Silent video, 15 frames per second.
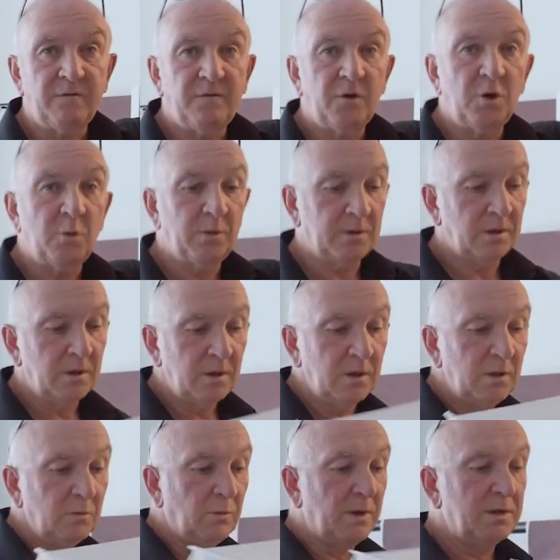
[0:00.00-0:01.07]
forward,
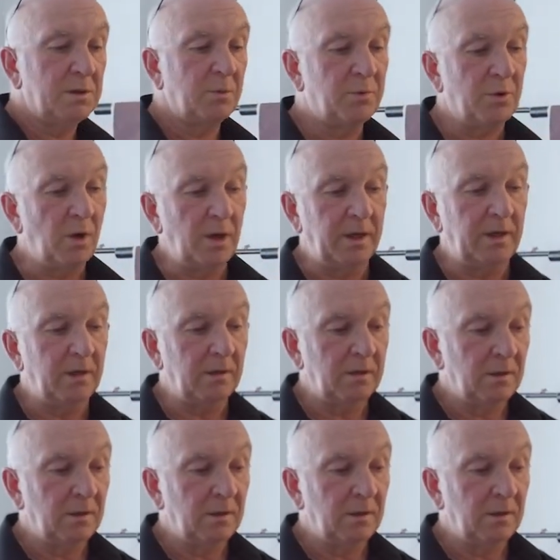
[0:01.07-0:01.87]
whereas the Broly